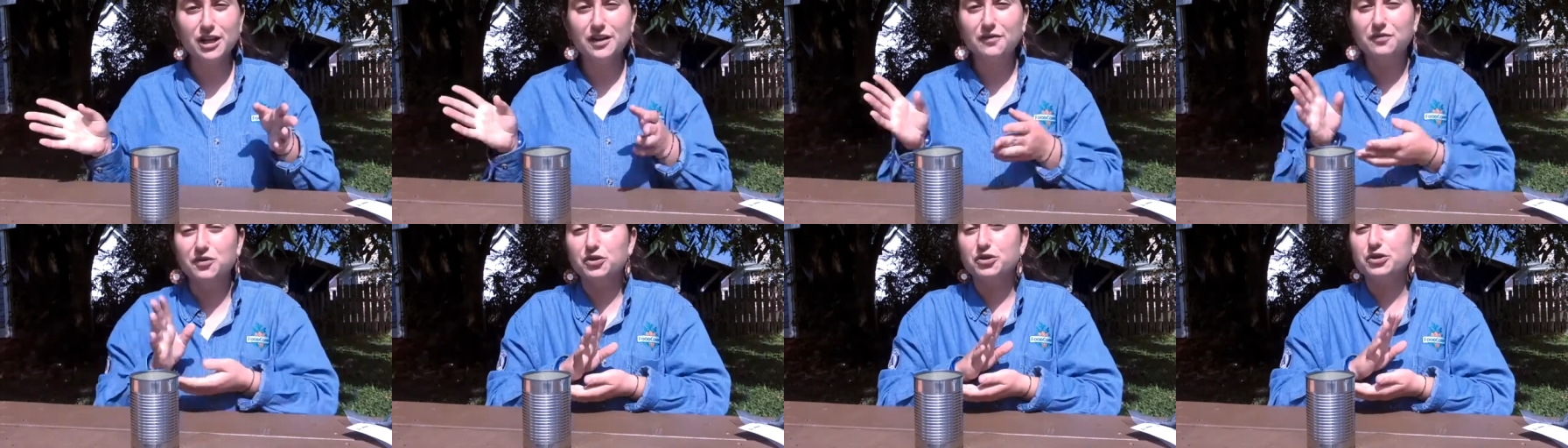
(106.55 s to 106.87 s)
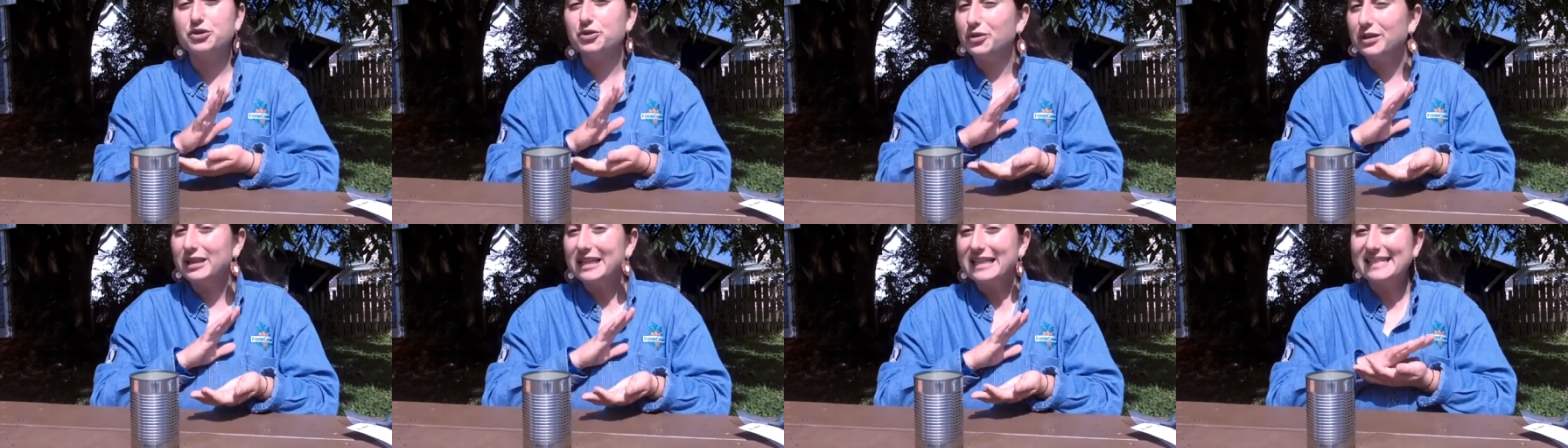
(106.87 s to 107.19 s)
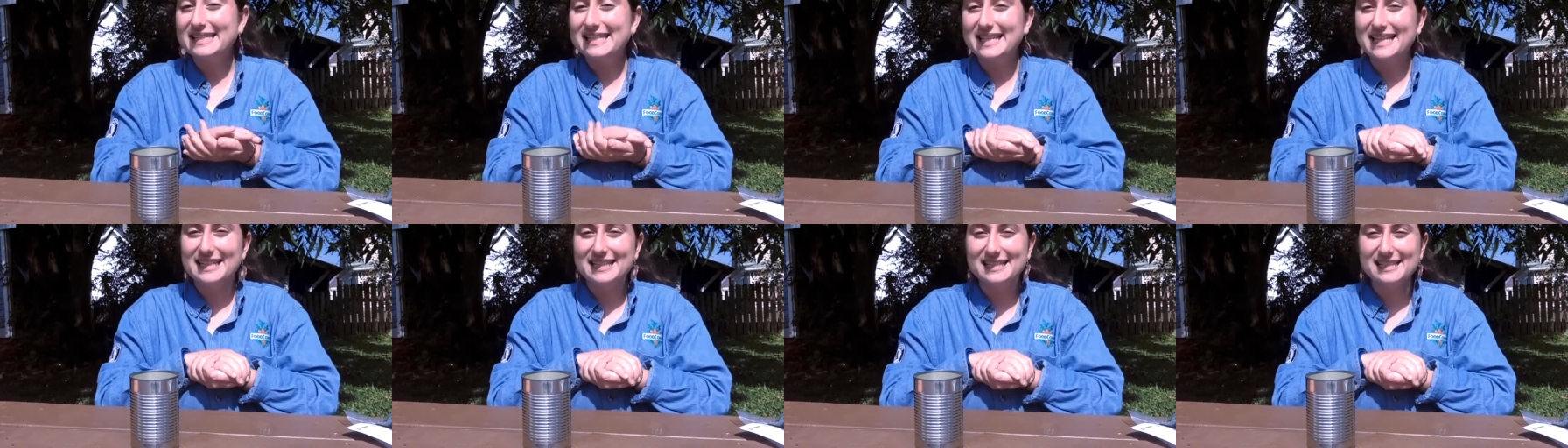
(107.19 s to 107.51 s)
If you're doing
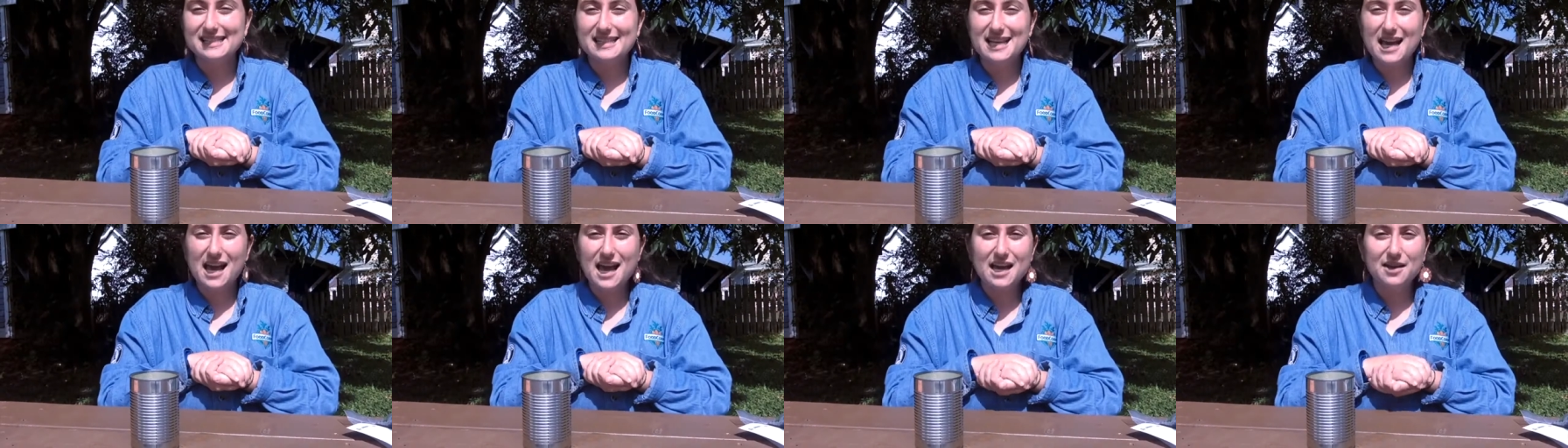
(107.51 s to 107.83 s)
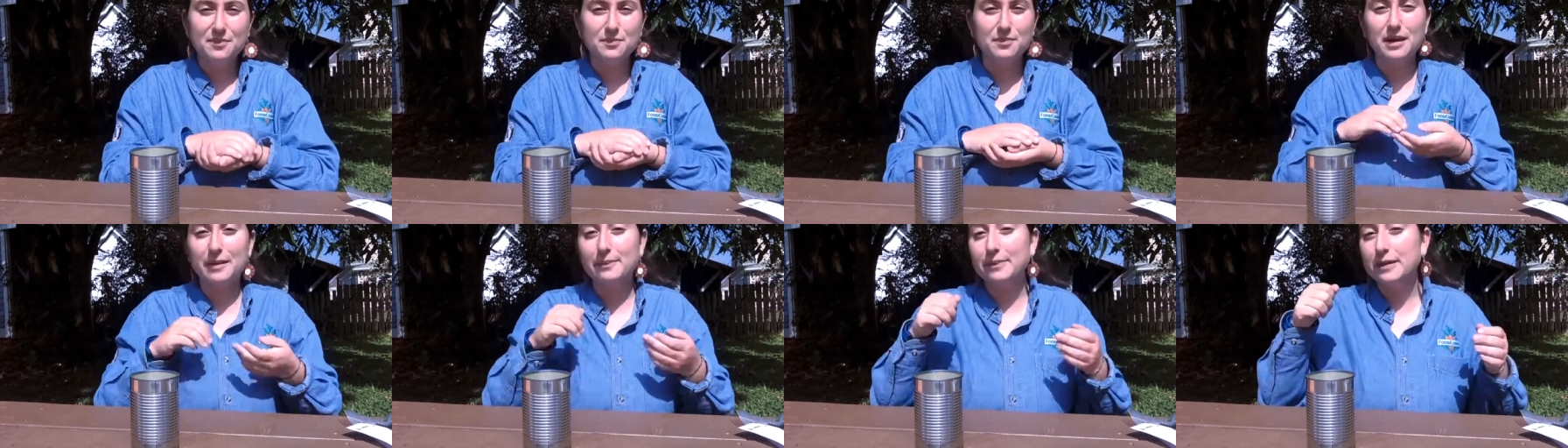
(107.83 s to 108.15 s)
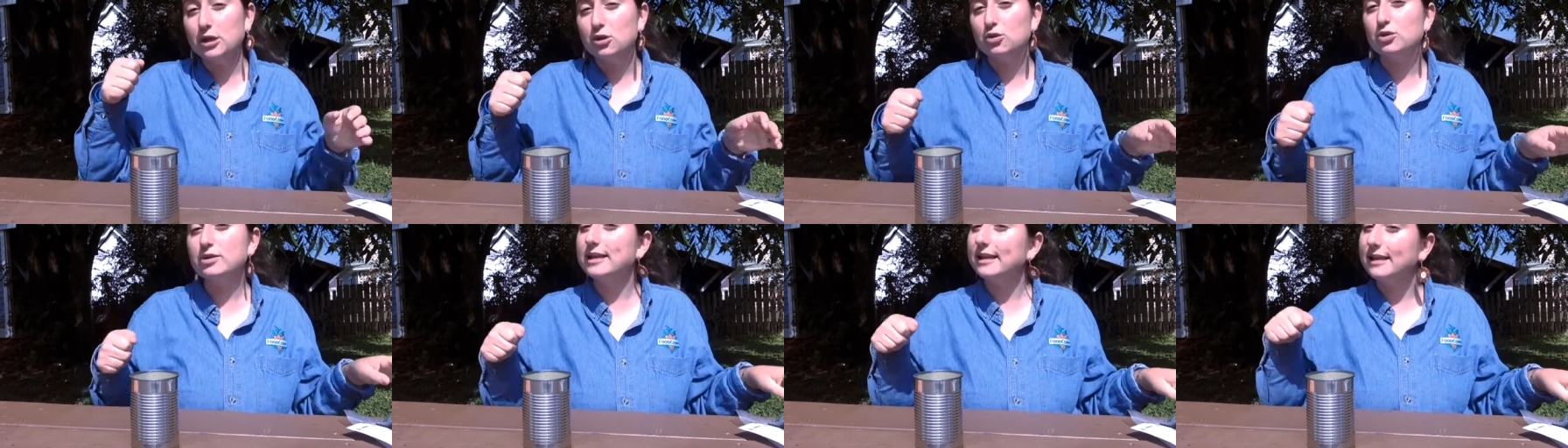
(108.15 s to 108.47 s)
this inside, maybe
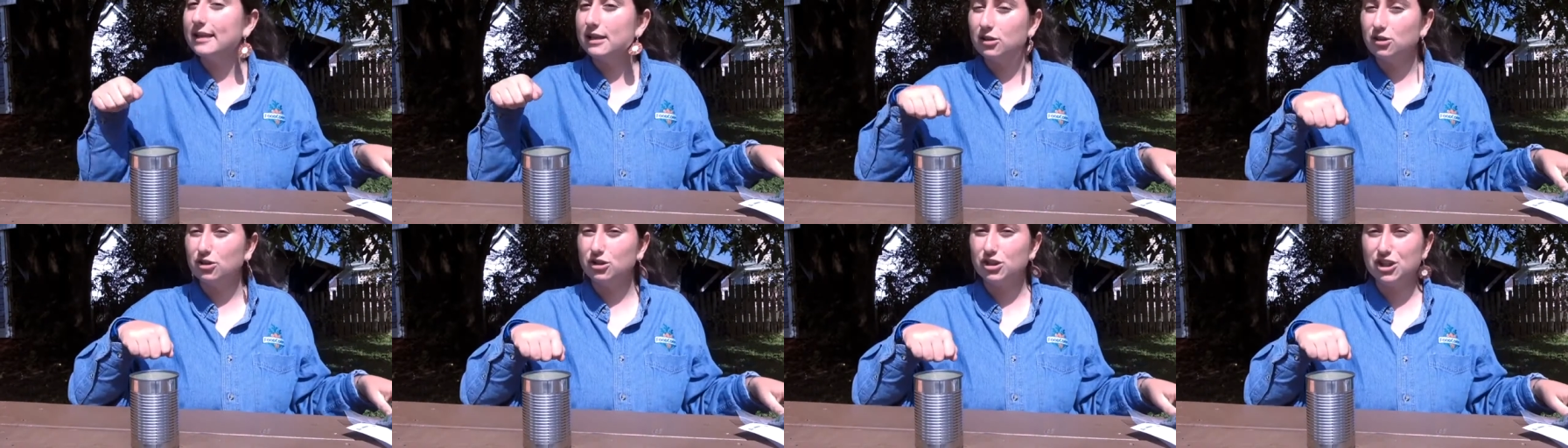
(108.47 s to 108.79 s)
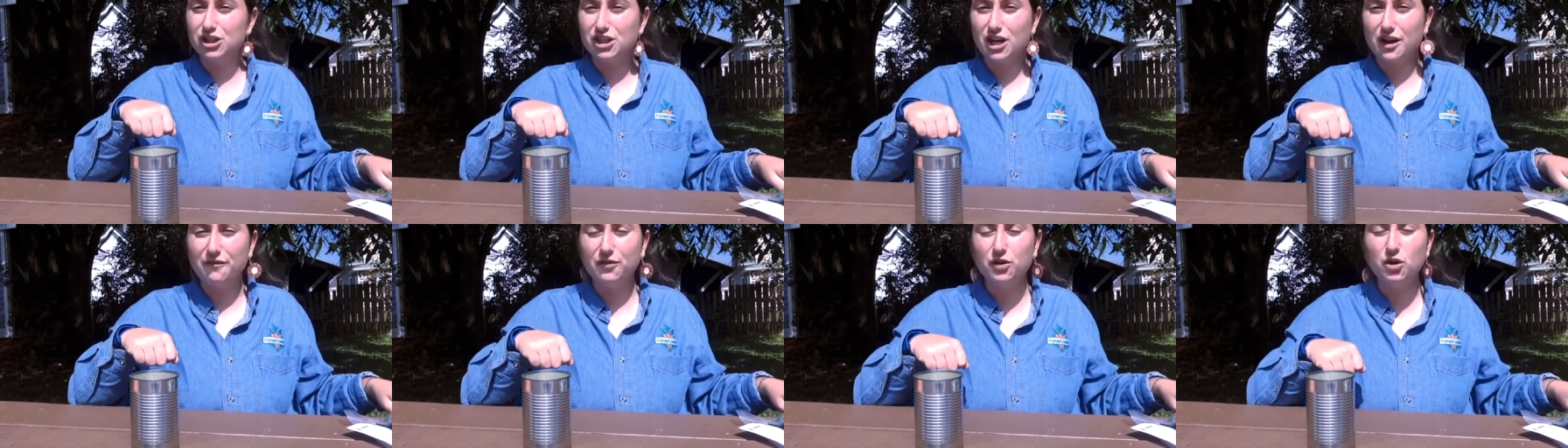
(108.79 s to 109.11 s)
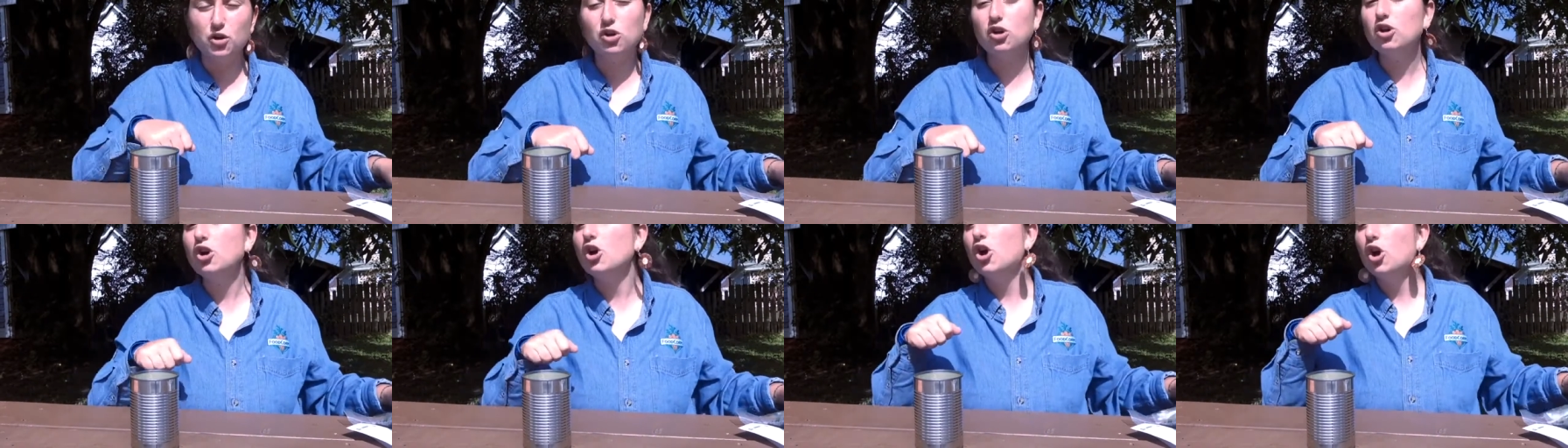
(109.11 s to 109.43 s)
use a little
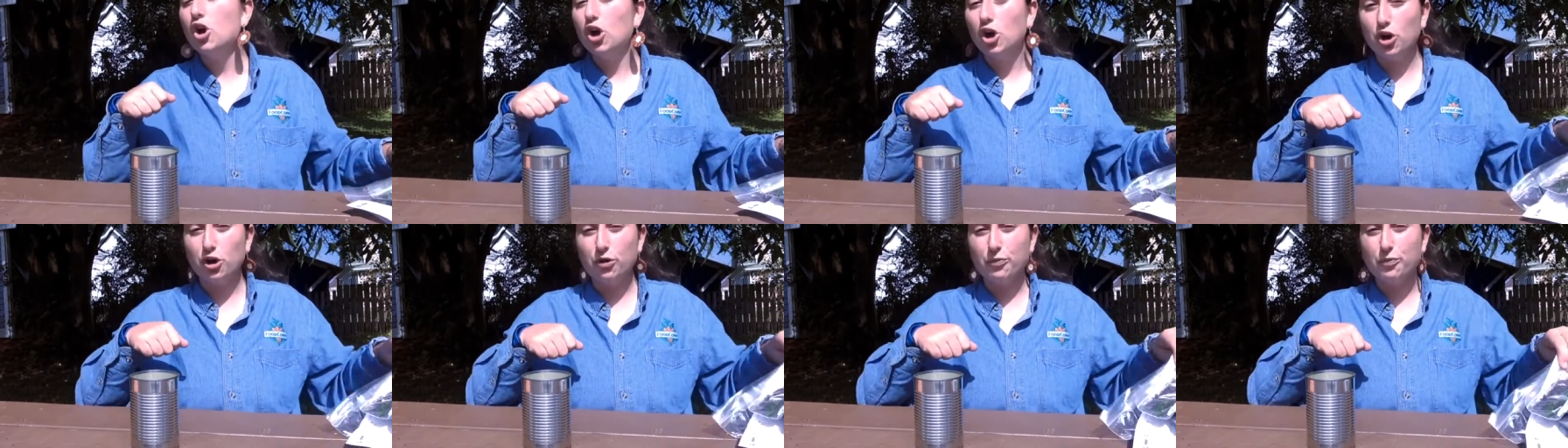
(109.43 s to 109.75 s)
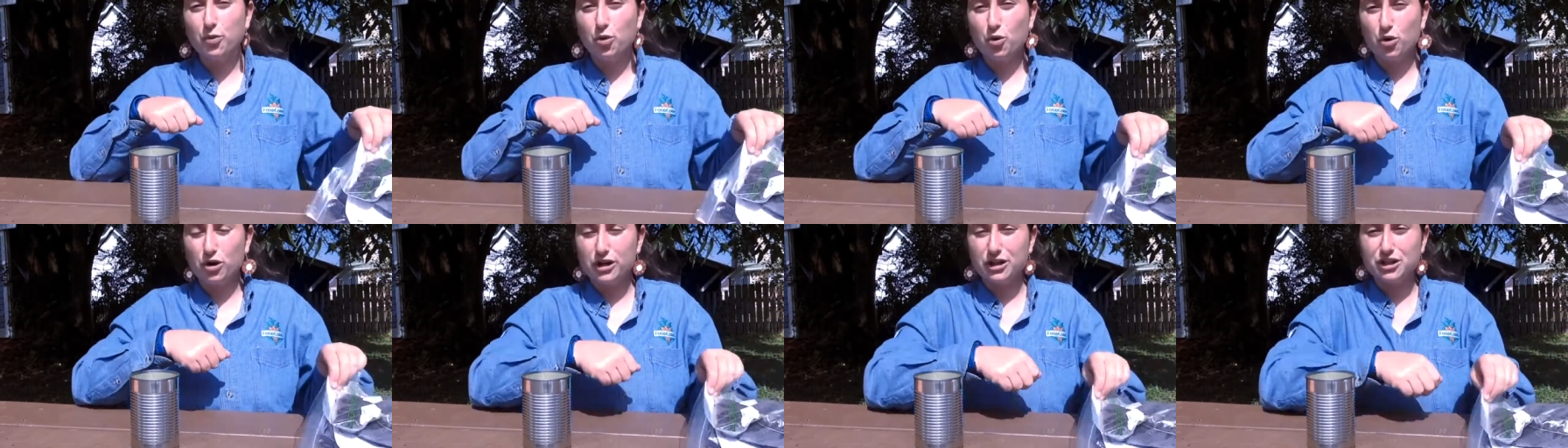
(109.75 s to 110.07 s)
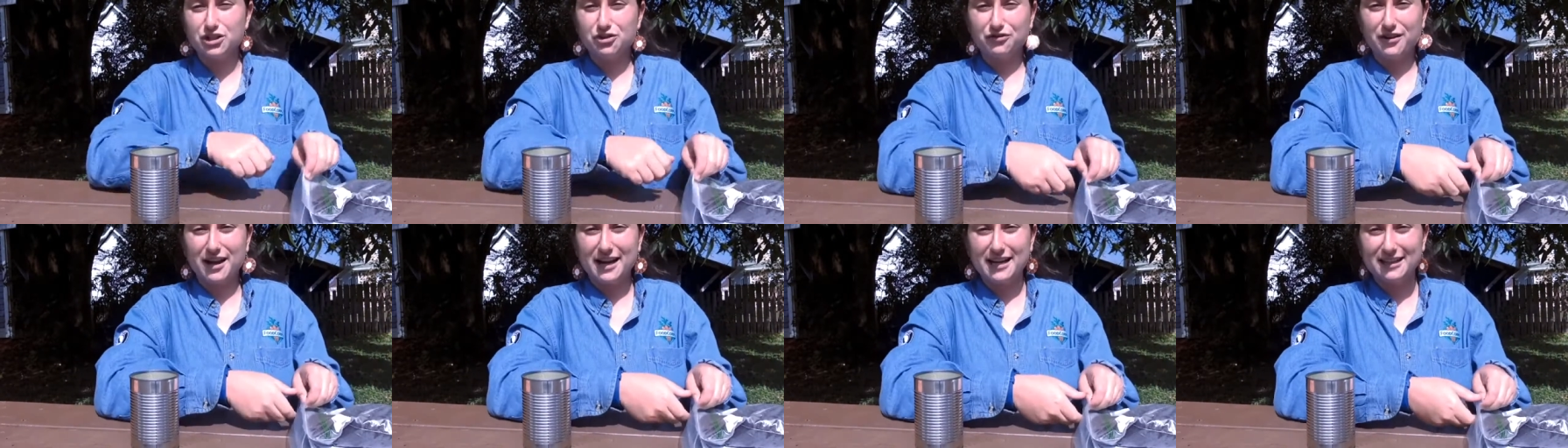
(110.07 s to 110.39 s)
shovel or pour
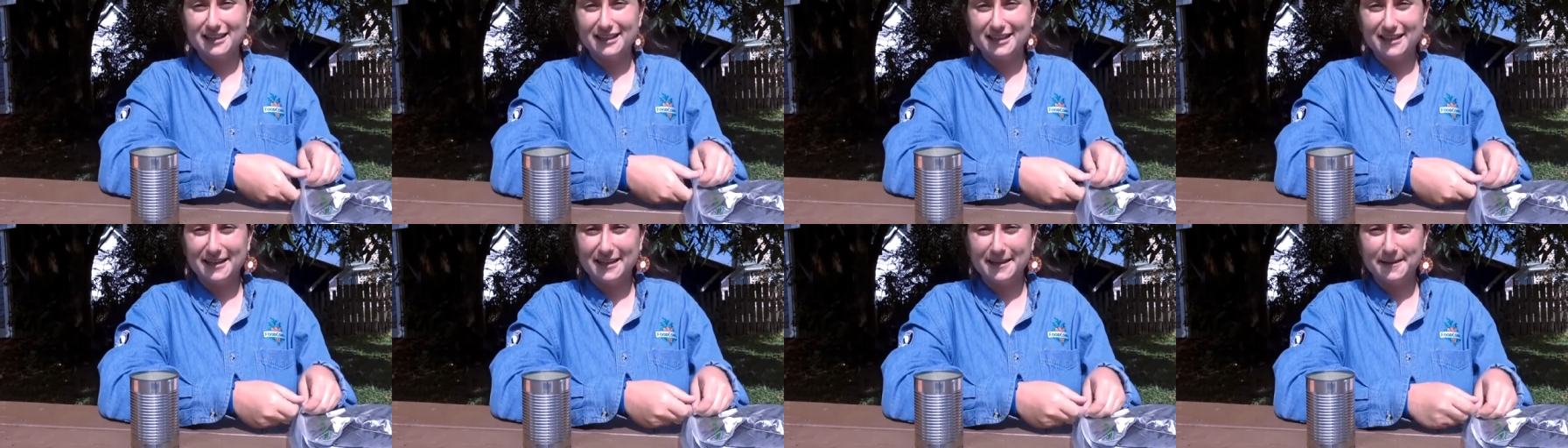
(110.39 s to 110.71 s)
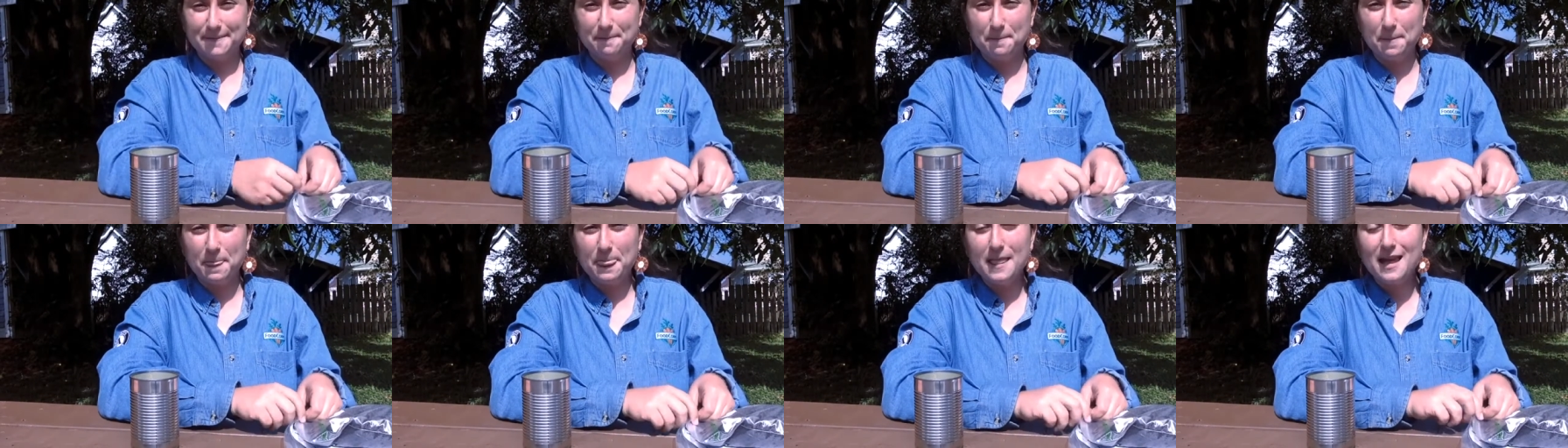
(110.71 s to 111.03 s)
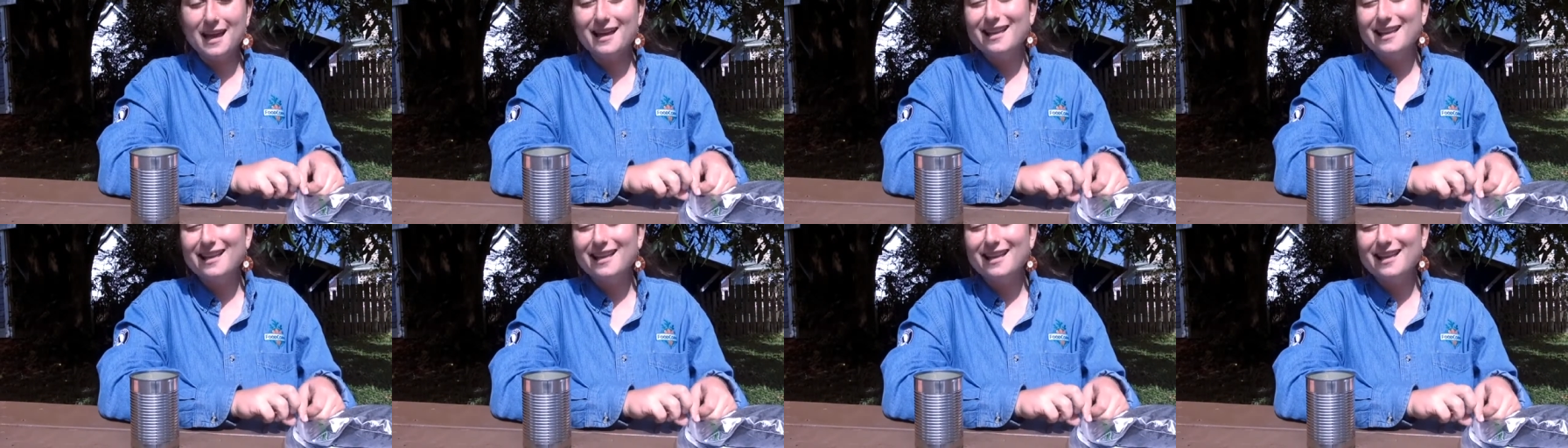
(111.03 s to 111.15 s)
it directly in.